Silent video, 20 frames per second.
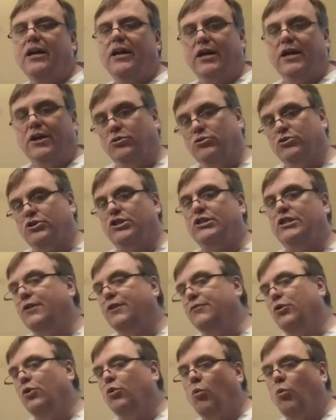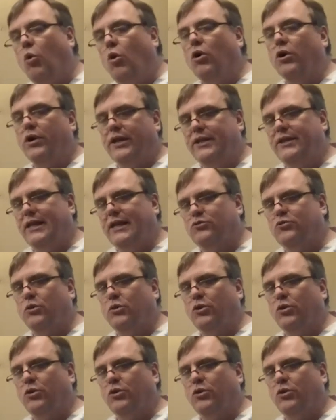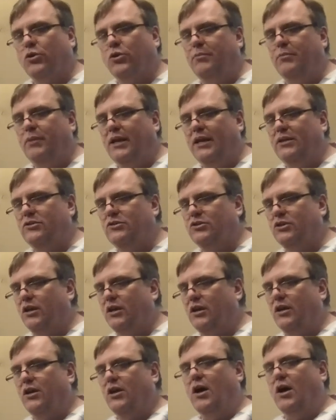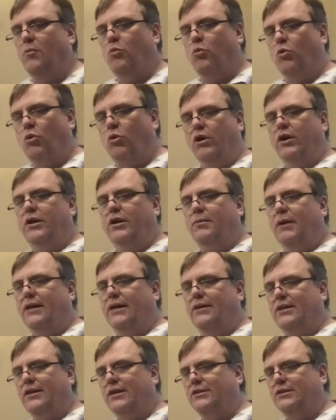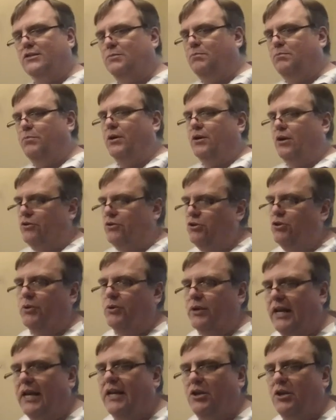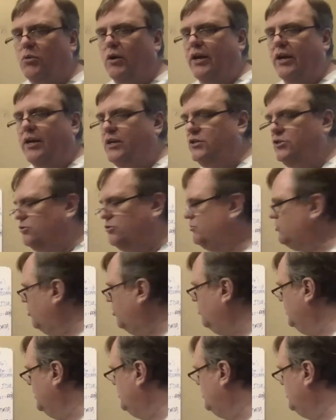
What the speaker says: It'll just give you a warning. That's what a warning means. I'm worried about this, but I'll do it anyway because you told me.